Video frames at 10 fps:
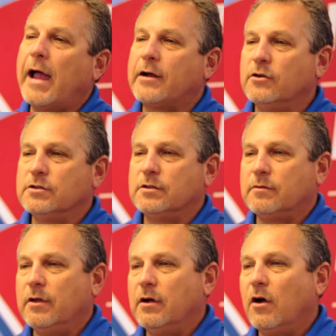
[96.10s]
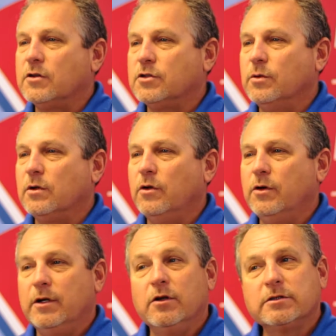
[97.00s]
factors that are also
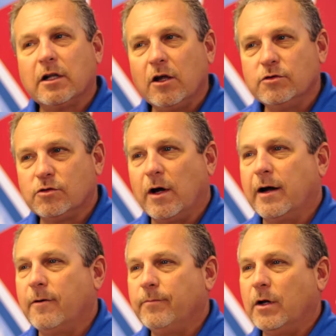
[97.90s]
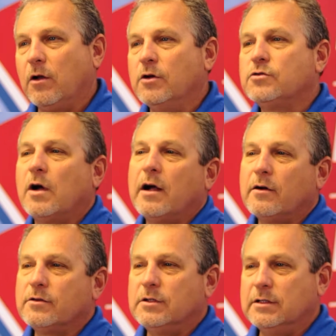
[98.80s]
included in it is clothes dryer. A clothes
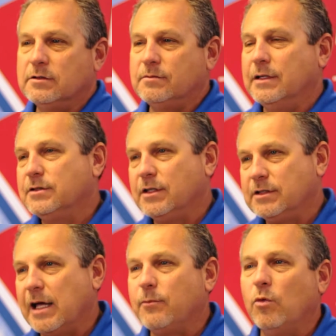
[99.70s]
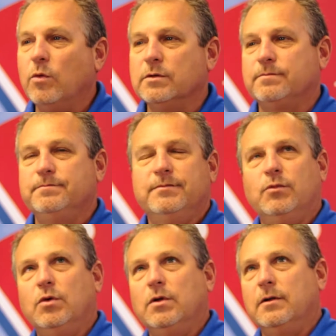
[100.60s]
dryer is, as an example, will,
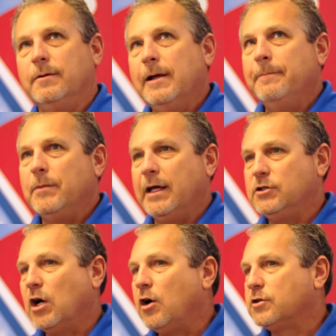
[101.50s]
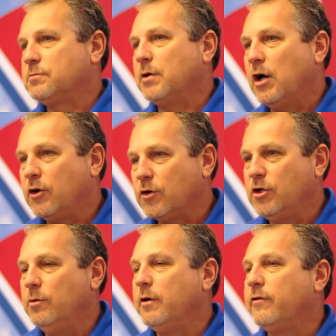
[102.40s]
will exhaust 100
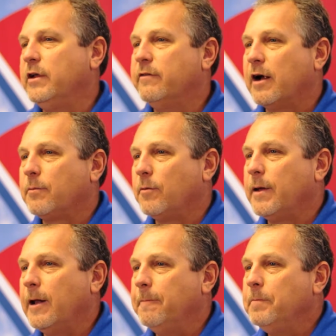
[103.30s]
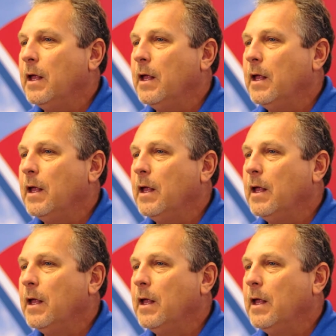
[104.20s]
cubic feet of air per minute.